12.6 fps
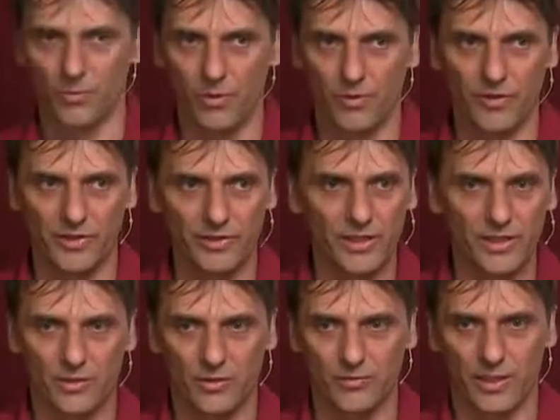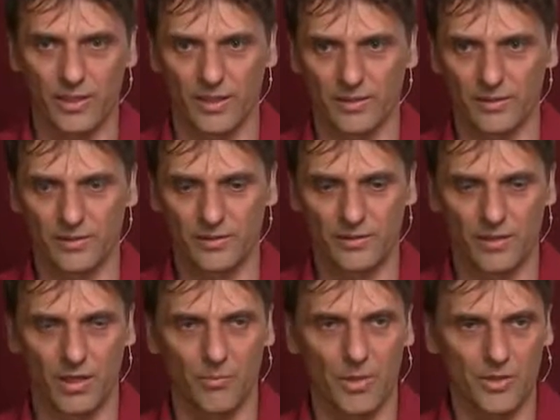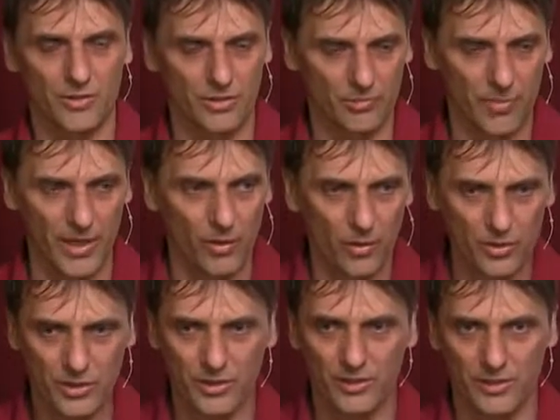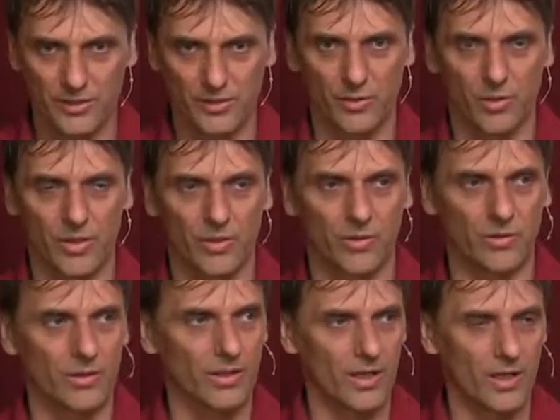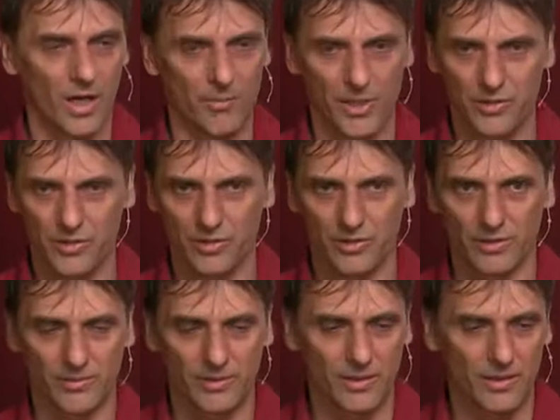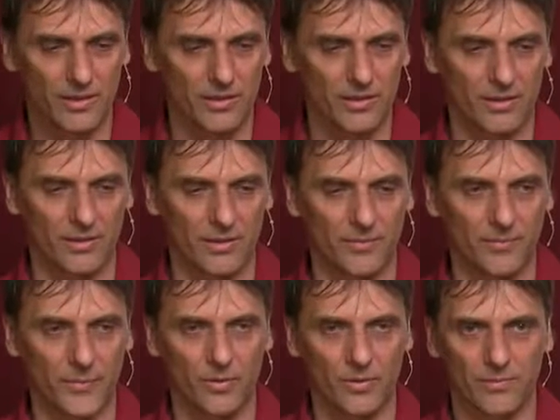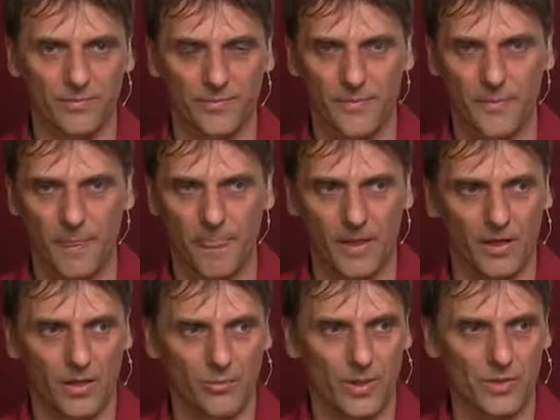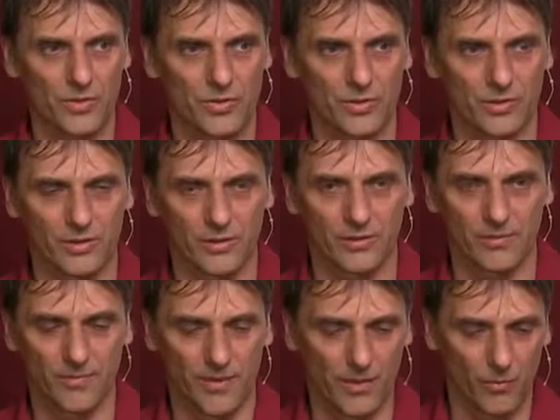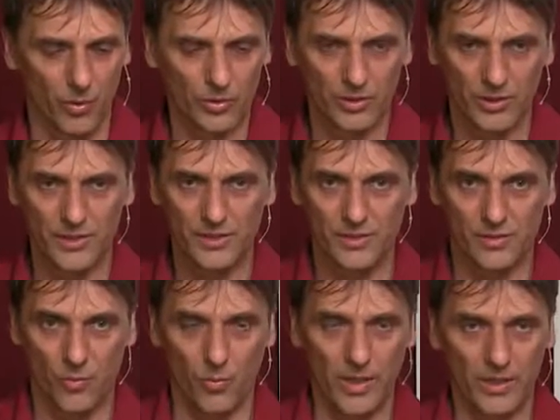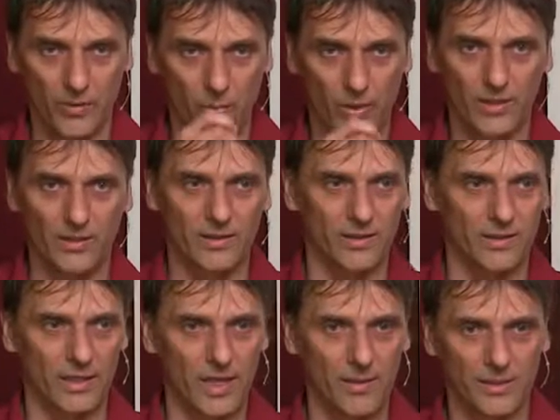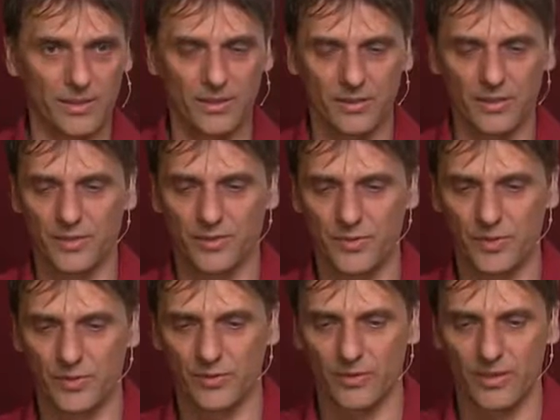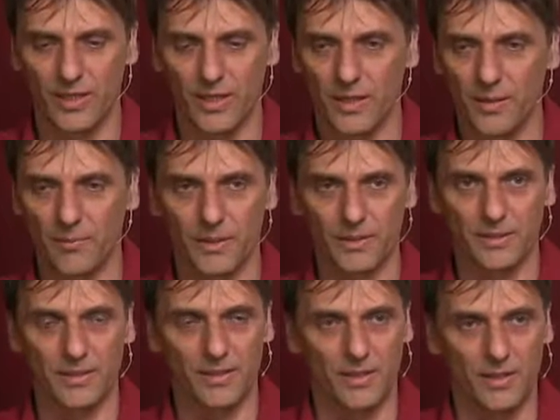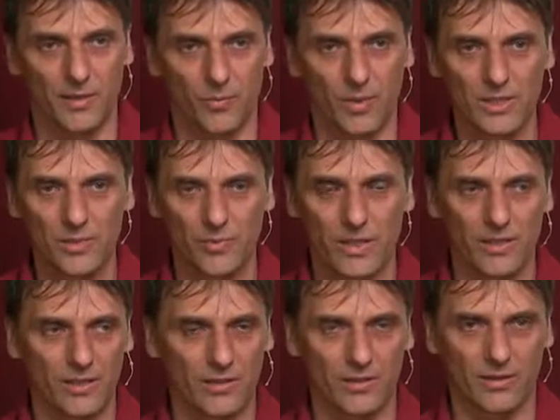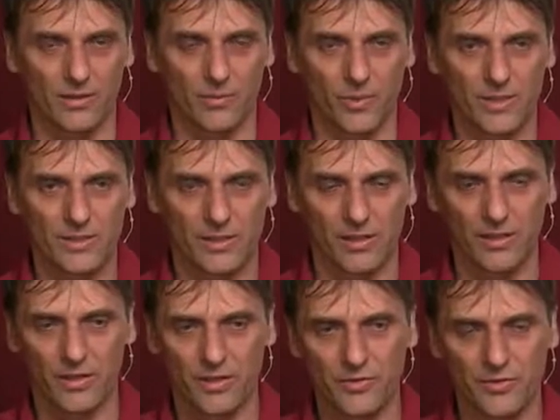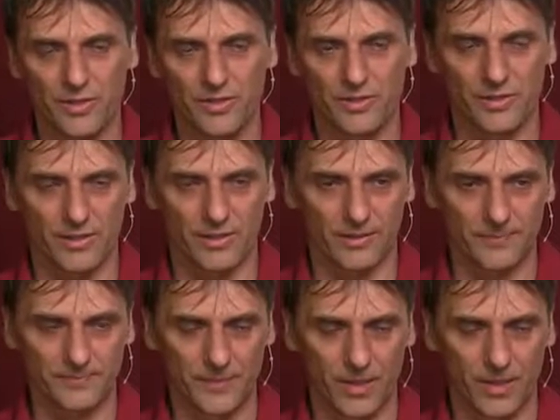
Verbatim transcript: fertility of the land, how much the biology is going on, how much the um, how much the water is very well kept in the in the soil, but once we uh, once agriculture is uh,